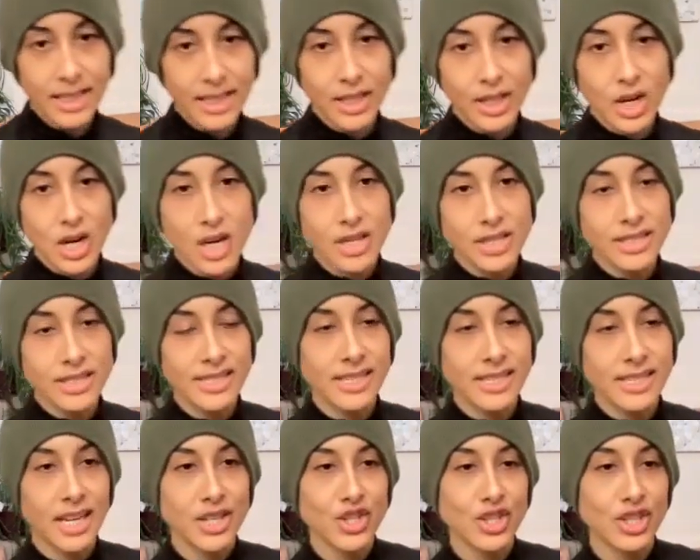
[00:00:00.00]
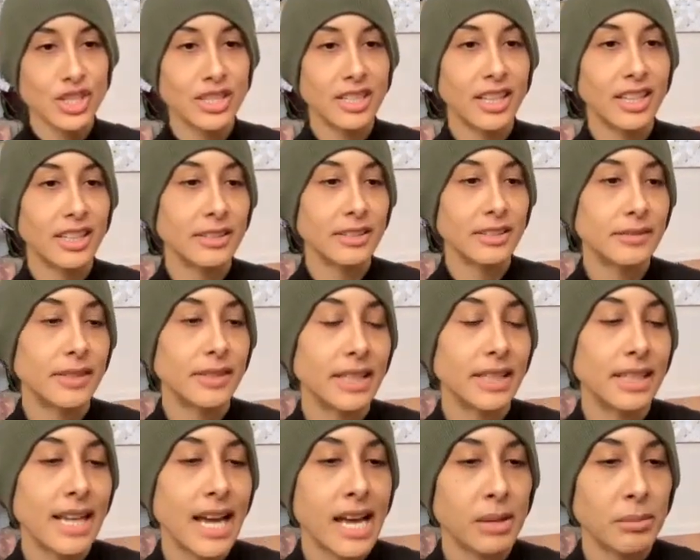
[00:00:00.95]
in our discussion of
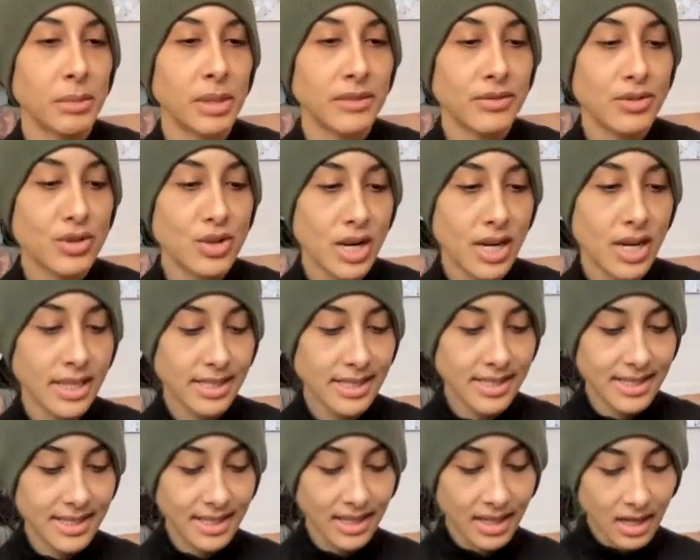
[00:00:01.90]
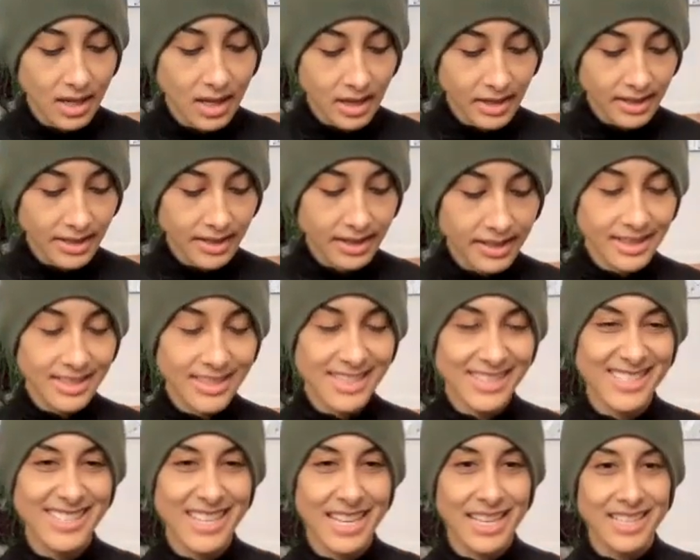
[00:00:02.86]
the anatomy of trust on the
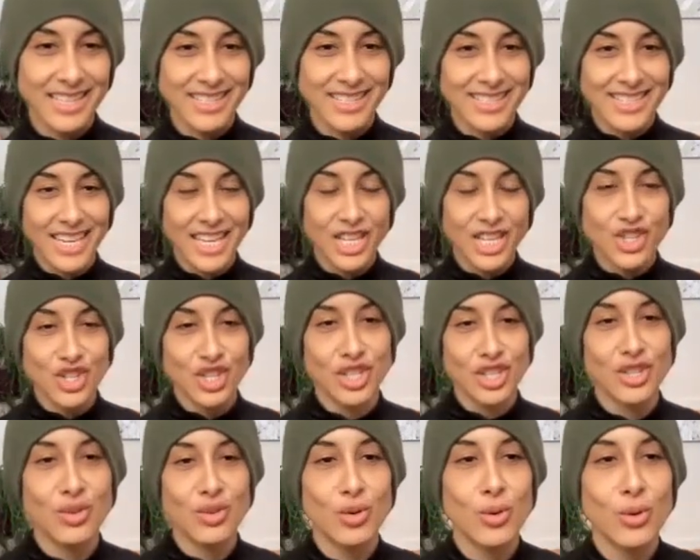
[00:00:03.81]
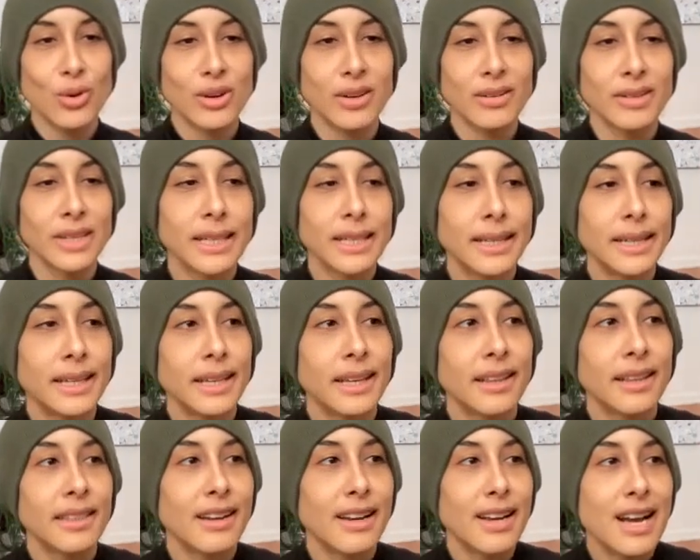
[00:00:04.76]
sensation or
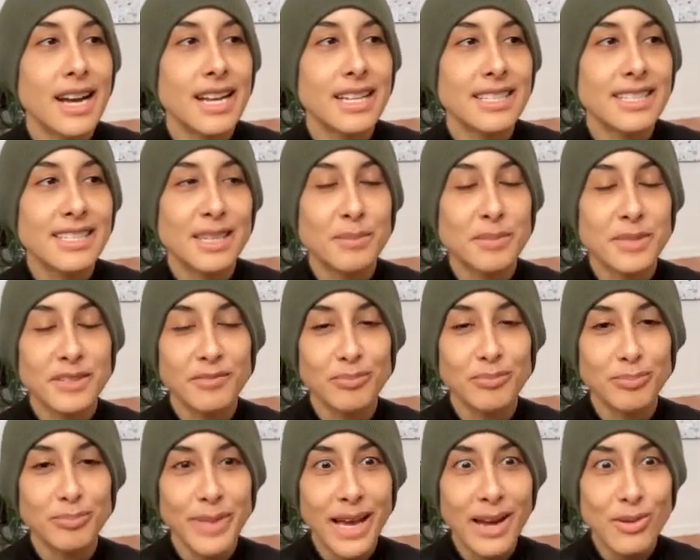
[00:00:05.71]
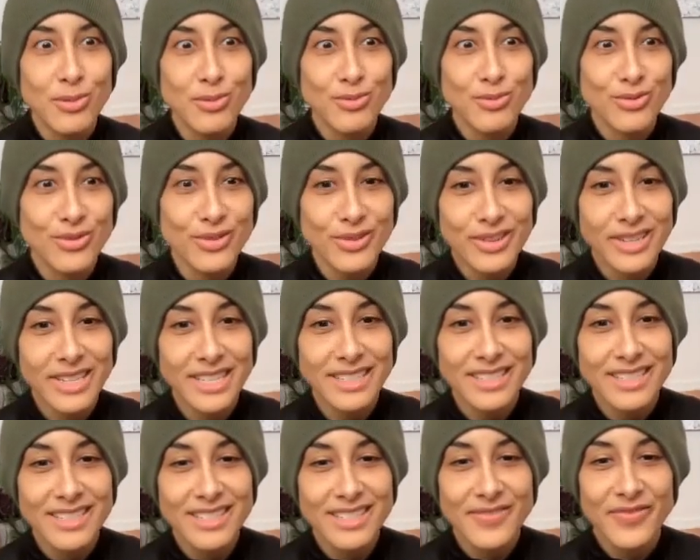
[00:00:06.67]
the concept of
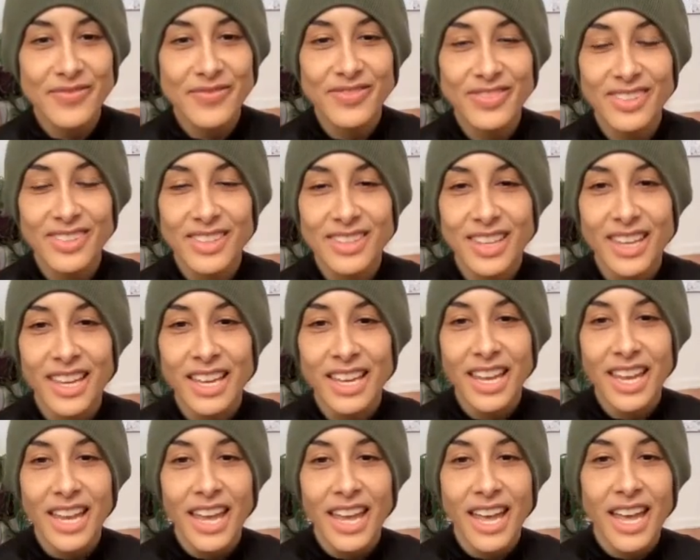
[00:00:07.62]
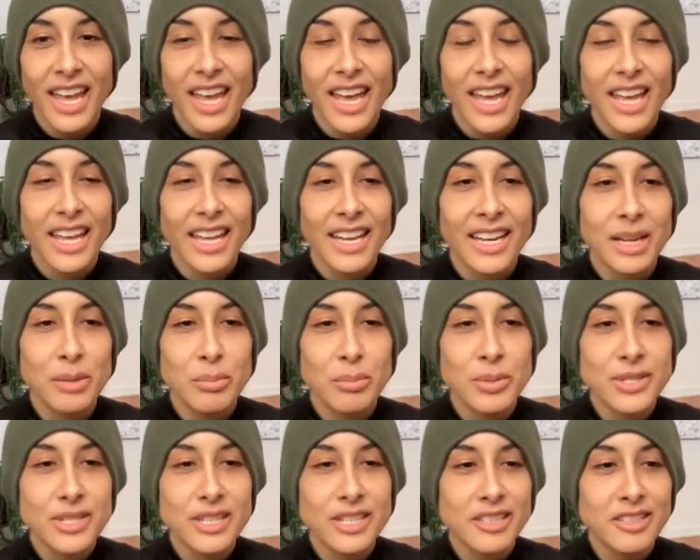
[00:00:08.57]
boundaries. And I
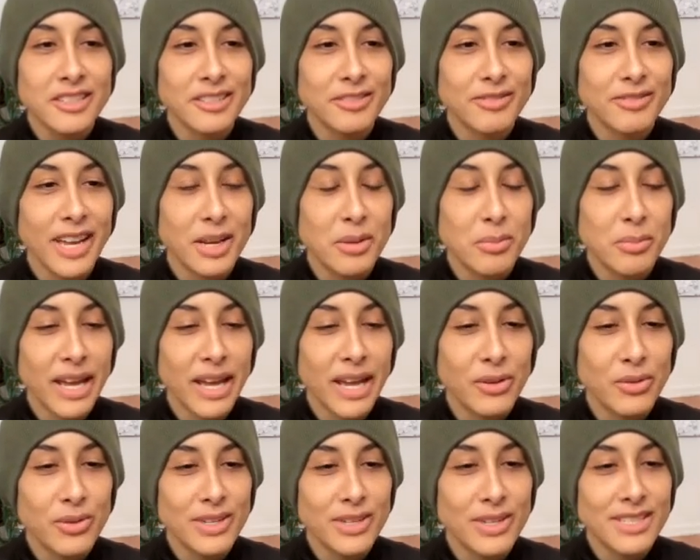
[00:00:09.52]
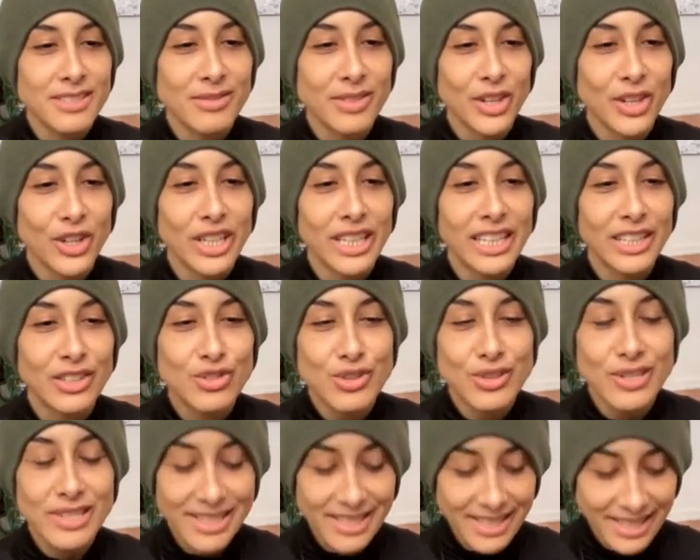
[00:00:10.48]
particularly find boundaries very
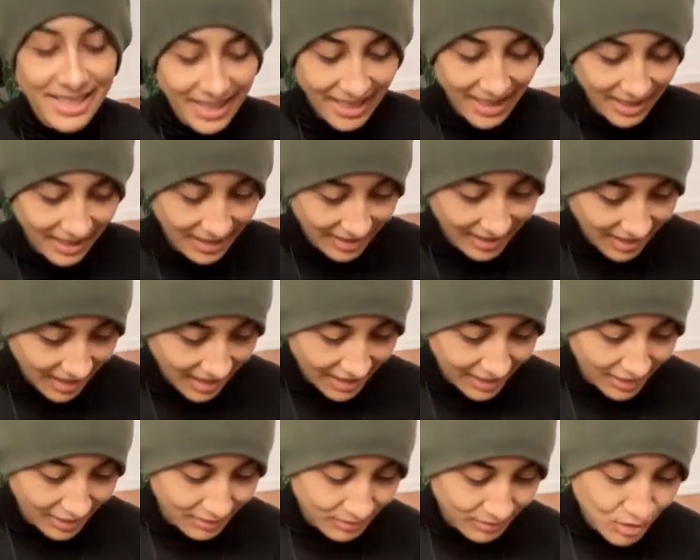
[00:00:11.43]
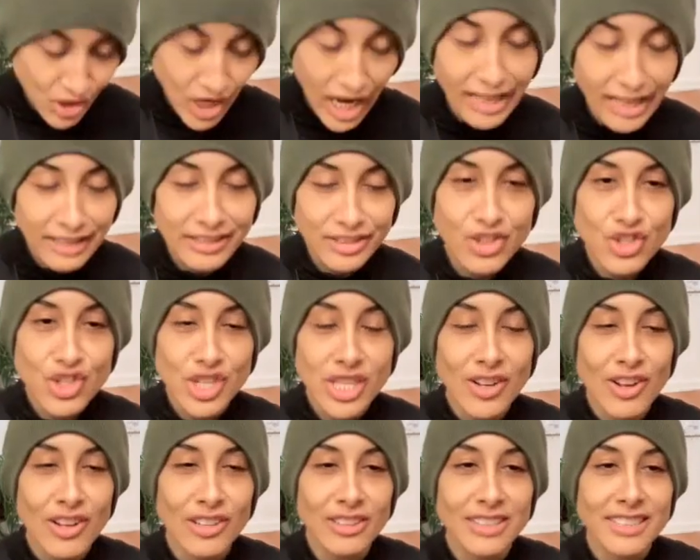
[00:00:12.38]
interesting and kind of
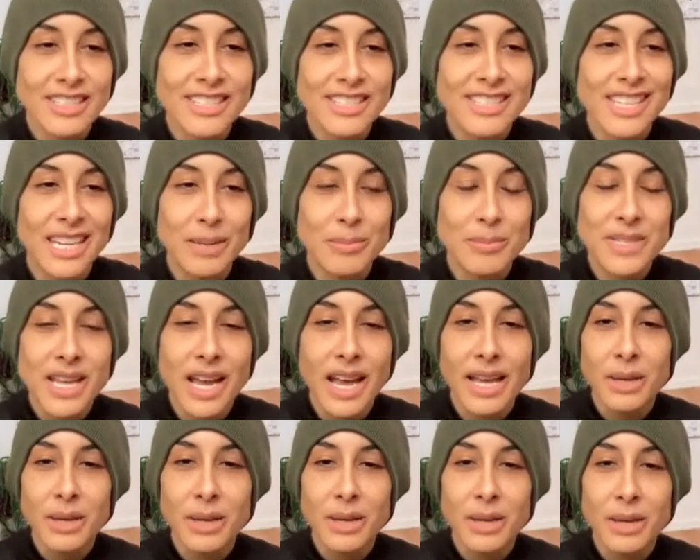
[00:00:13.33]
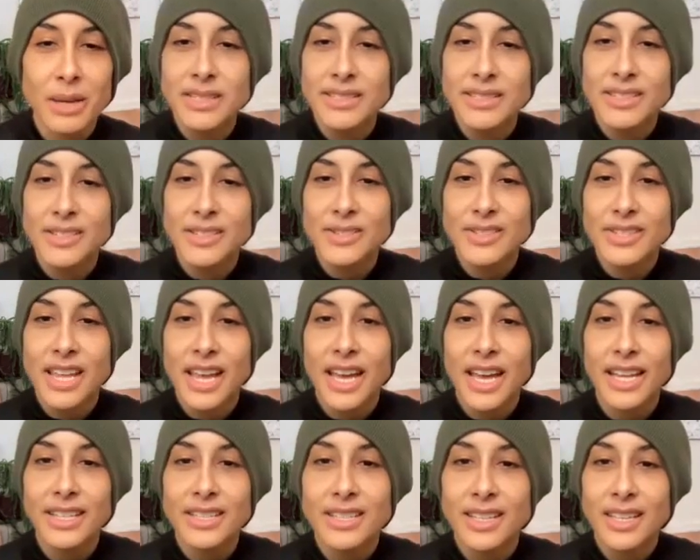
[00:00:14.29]
challenging all at the same time, because there's
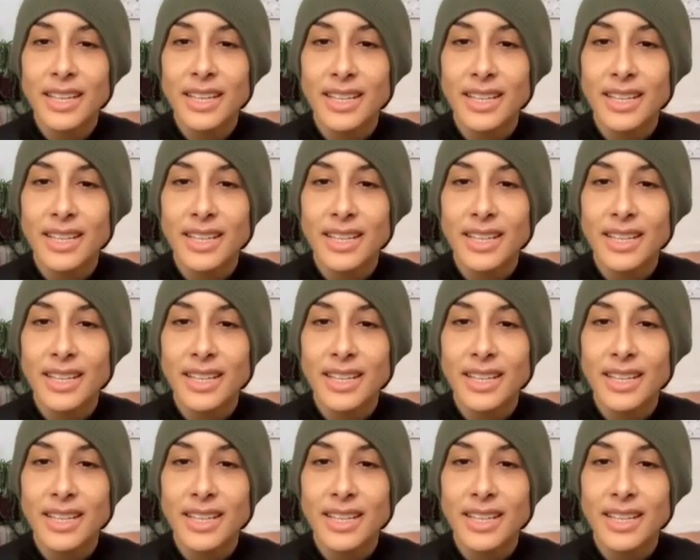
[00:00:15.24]
that